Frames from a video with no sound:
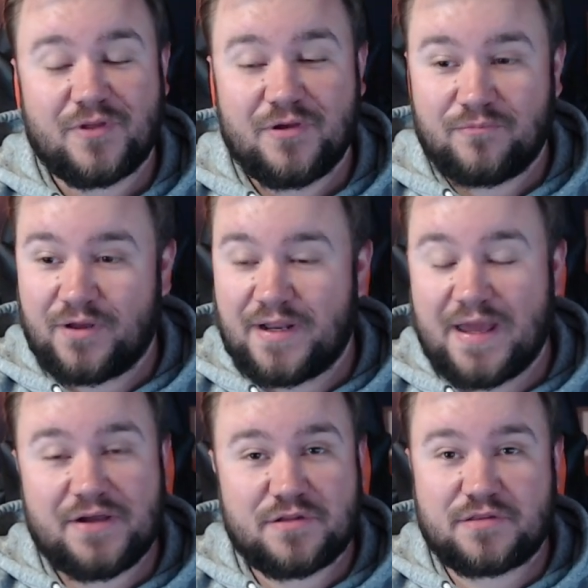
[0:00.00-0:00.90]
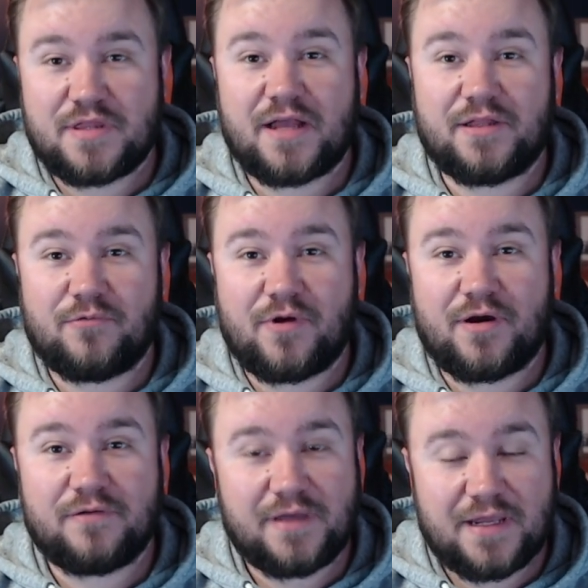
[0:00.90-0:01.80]
But now he's exactly
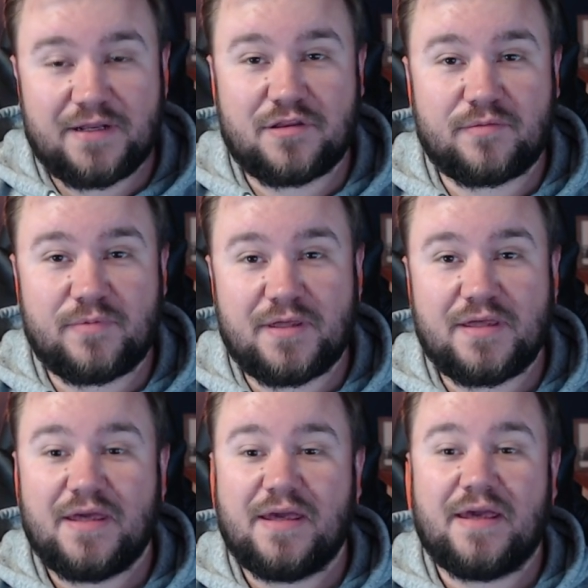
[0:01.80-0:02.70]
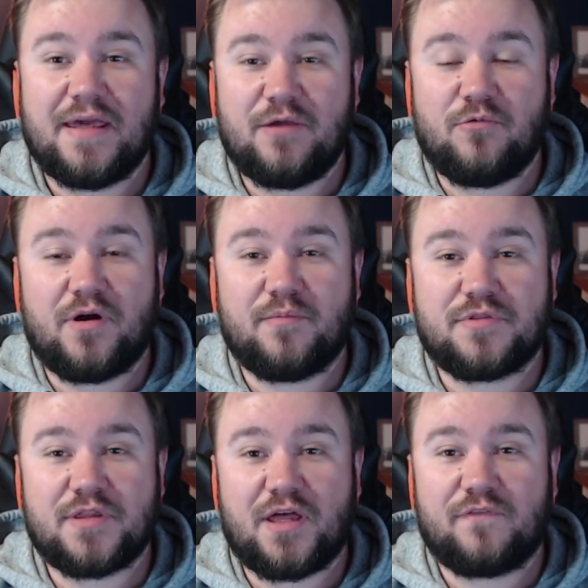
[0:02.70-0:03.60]
where he needs to be. He won
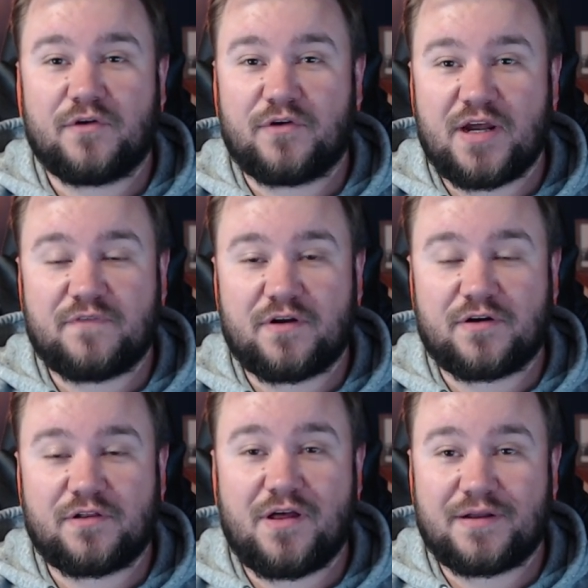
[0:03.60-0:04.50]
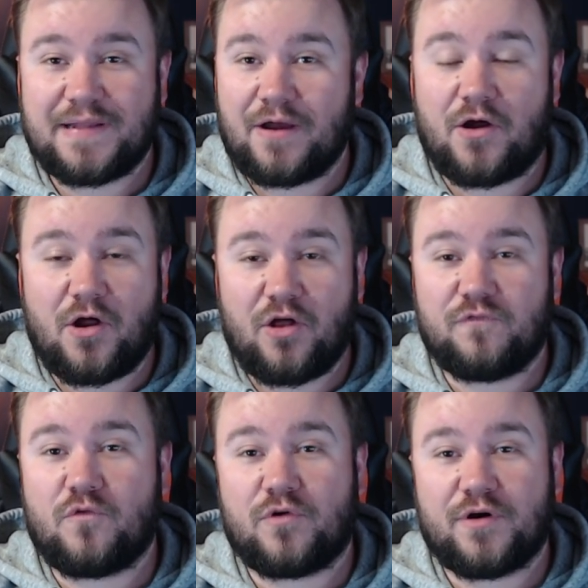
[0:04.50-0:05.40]
himself a grandfather clock. Now all
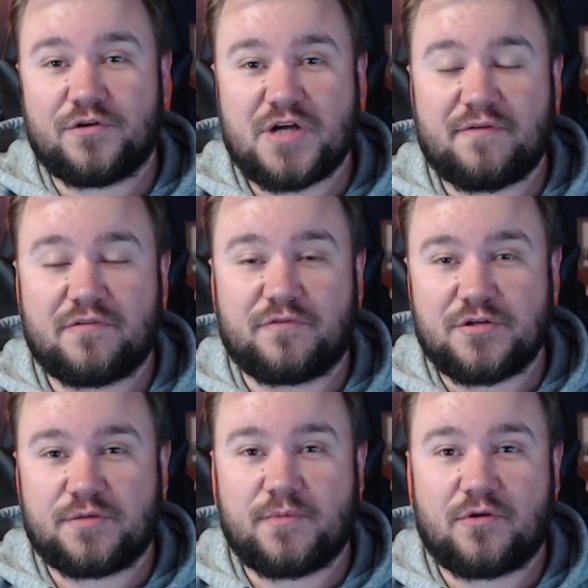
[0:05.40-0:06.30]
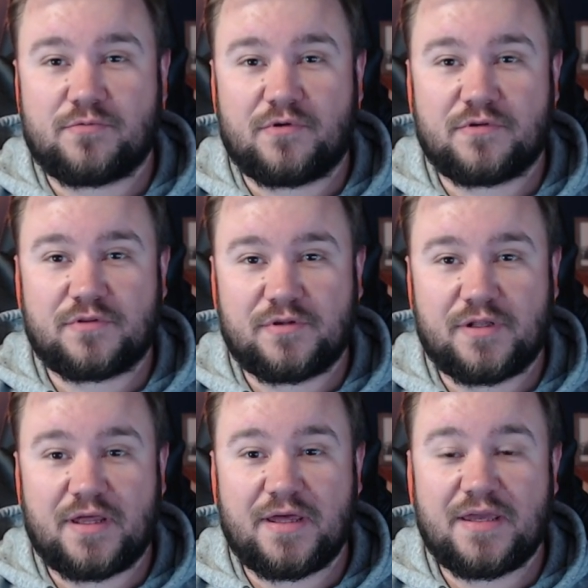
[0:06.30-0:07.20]
four drivers for Hendrick Motorsports
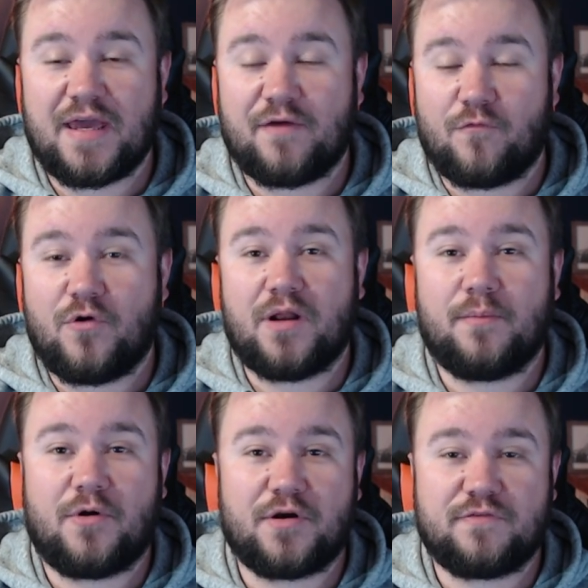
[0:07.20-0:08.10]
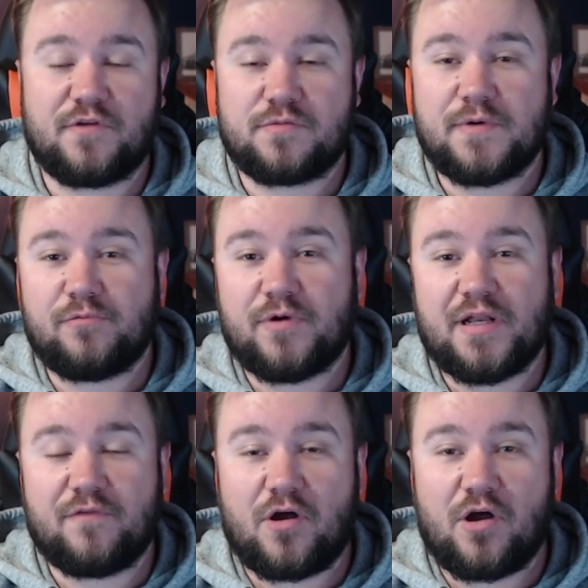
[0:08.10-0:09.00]
today have won at Martinsville Speedway.
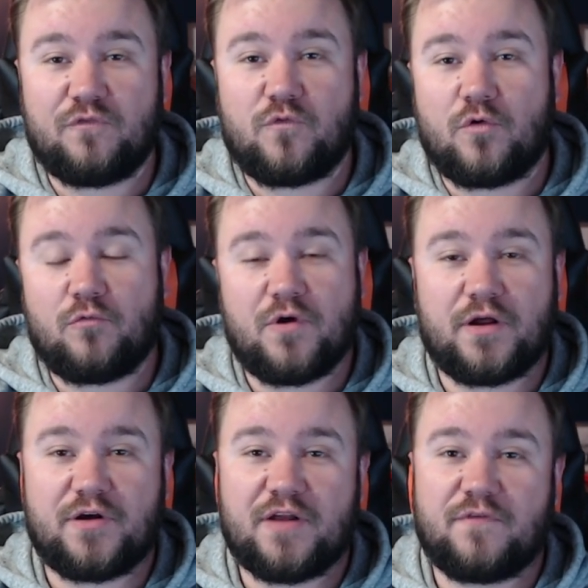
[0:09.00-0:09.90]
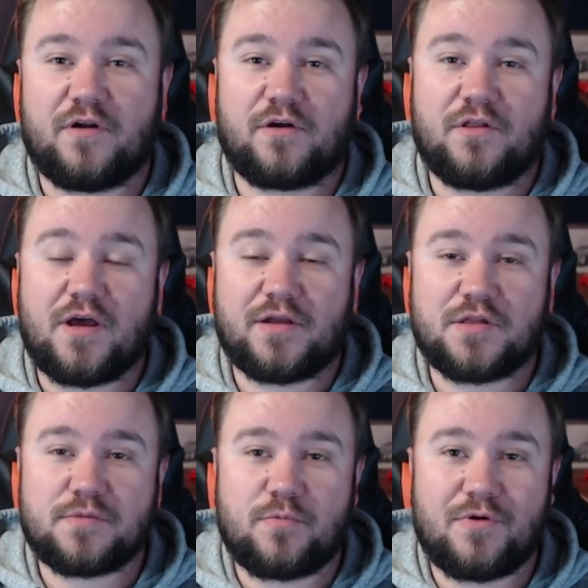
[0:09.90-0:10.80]
They've all four won a grandfather clock at
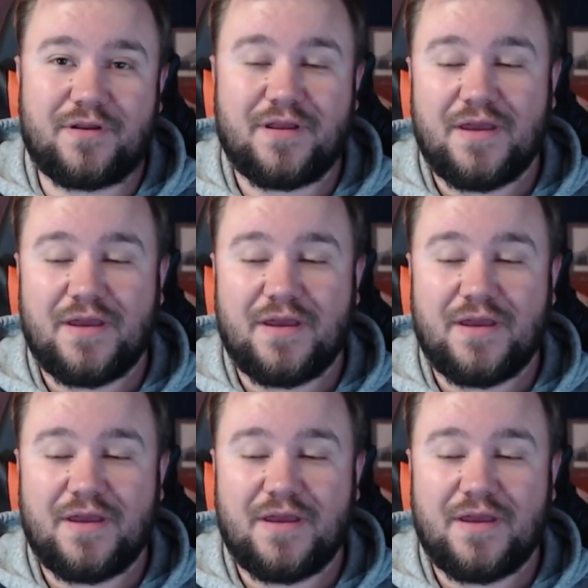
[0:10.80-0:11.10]
this point.